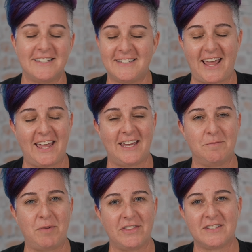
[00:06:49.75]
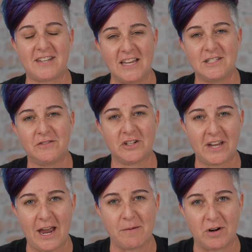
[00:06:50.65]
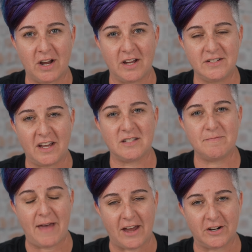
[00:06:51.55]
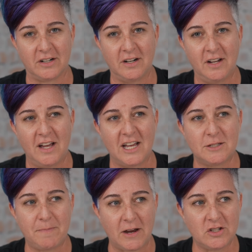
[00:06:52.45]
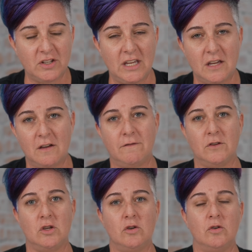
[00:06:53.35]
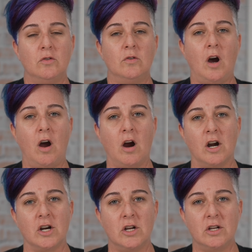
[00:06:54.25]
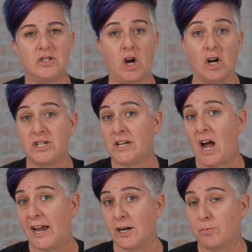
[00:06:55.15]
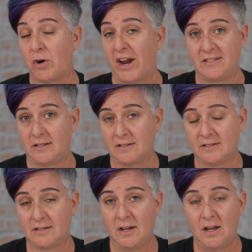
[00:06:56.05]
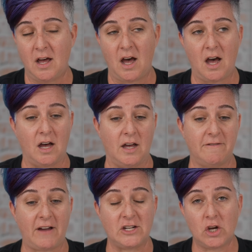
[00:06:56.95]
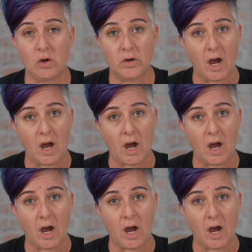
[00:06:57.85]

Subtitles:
to say it, but the size of your camera does matter, especially if you are charging higher prices. If I showed